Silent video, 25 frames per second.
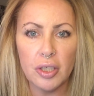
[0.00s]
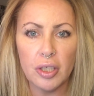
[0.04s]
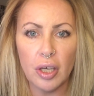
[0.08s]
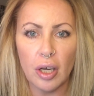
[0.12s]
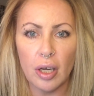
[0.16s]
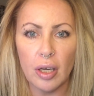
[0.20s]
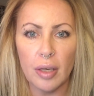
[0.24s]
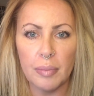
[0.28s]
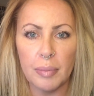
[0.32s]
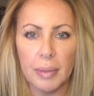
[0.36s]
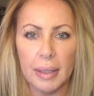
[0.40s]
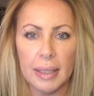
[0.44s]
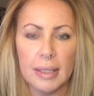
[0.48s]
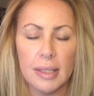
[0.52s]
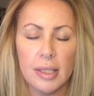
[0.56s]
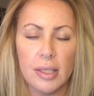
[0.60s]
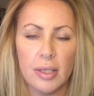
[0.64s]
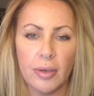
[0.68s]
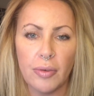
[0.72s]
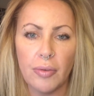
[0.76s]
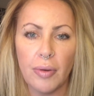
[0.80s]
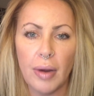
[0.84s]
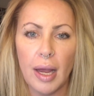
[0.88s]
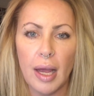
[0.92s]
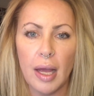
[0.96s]
on my
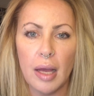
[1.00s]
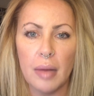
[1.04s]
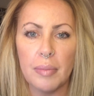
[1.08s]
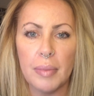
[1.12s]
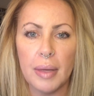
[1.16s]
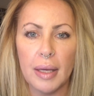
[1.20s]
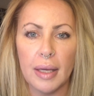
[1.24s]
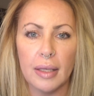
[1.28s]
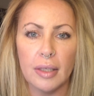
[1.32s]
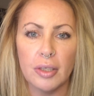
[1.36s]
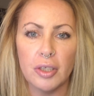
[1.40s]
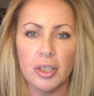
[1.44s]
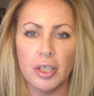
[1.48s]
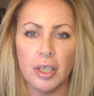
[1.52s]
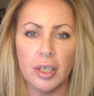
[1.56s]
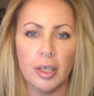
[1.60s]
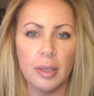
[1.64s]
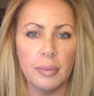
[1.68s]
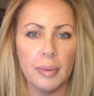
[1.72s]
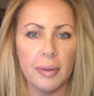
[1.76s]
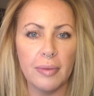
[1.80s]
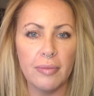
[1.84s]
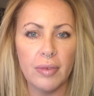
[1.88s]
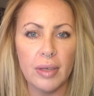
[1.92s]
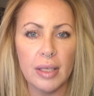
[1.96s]
Instagram, and shared on
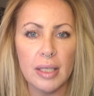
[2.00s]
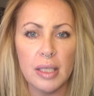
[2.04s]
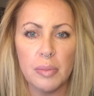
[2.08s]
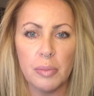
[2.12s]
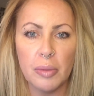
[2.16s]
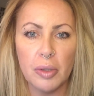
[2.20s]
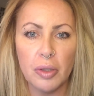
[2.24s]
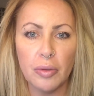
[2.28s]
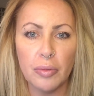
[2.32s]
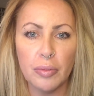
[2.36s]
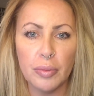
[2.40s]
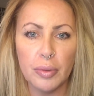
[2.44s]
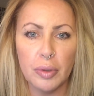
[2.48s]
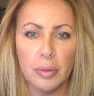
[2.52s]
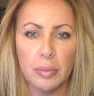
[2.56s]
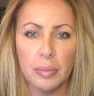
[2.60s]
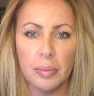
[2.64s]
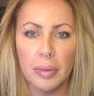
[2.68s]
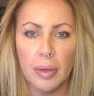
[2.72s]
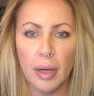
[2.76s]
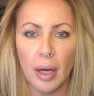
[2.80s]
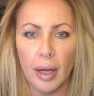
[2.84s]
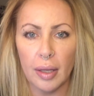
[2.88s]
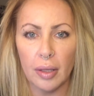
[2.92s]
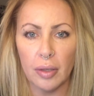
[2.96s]
my Facebook group,
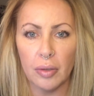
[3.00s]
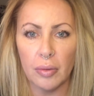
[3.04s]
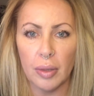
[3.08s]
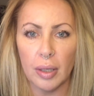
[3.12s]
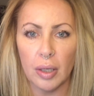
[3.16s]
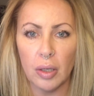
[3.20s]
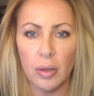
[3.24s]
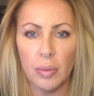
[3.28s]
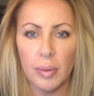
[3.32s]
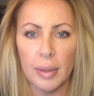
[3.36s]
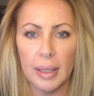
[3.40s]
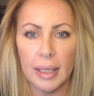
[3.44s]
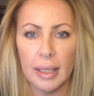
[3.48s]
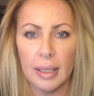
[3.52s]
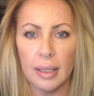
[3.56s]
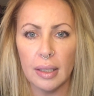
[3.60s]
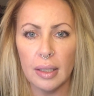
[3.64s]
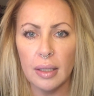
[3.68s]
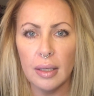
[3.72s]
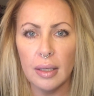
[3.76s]
Hyaluron Queen.